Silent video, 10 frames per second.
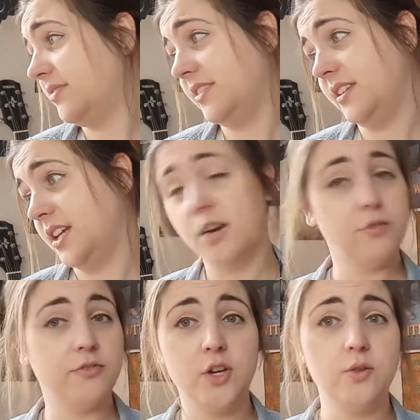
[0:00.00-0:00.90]
you know,
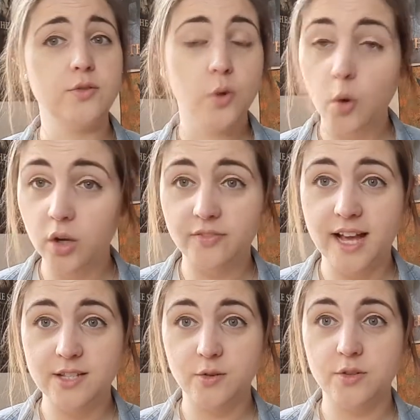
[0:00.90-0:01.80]
reviews, all of
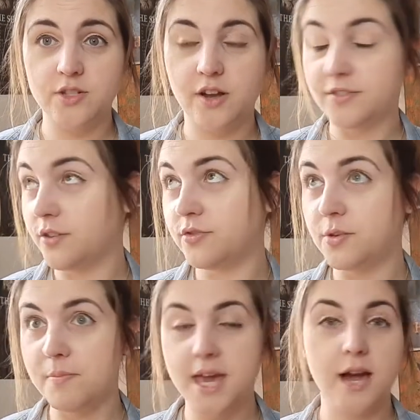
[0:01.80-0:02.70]
that sort of stuff. So
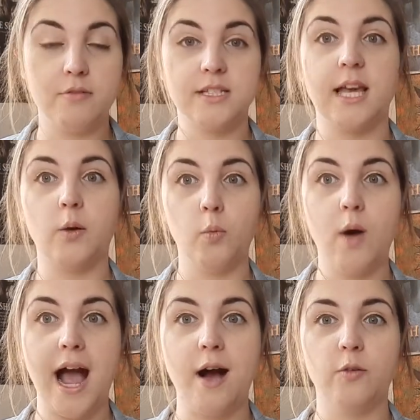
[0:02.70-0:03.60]
to me, I was like,
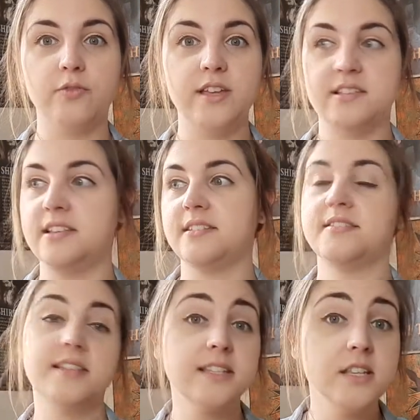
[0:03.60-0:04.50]
wow, this is
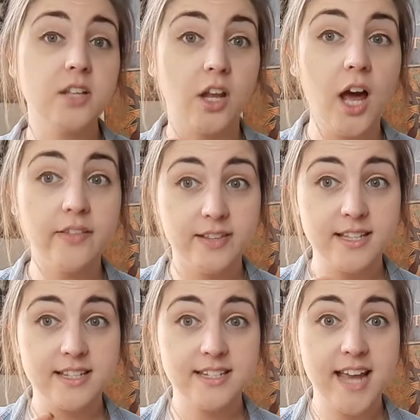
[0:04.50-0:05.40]
a lot. This
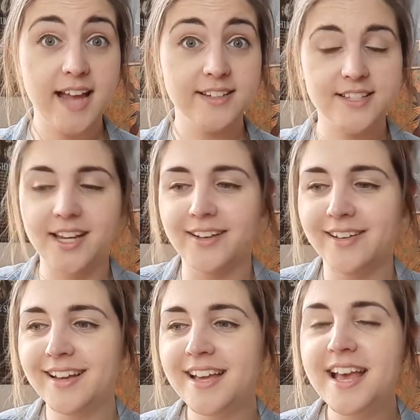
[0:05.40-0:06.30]
is intense.
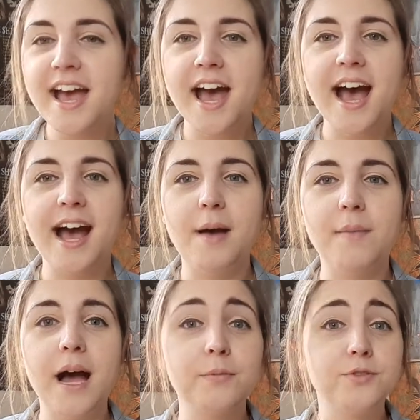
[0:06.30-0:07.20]

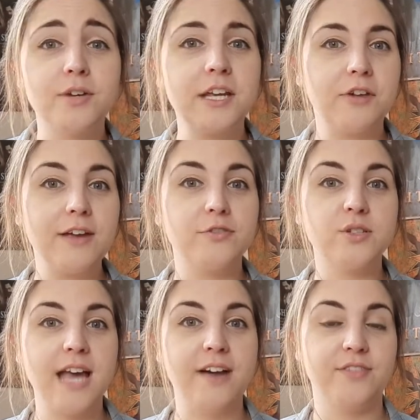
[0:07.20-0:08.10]
I was really grateful
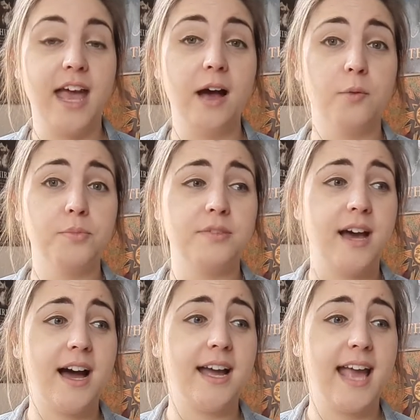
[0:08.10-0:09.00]
to have the help
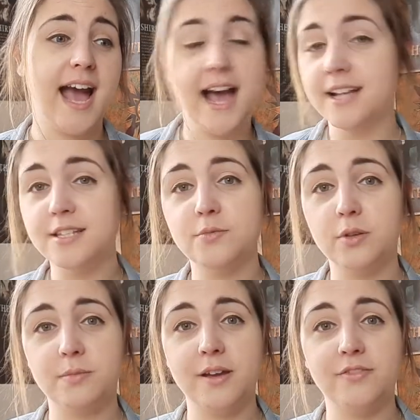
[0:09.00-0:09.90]
that I had with my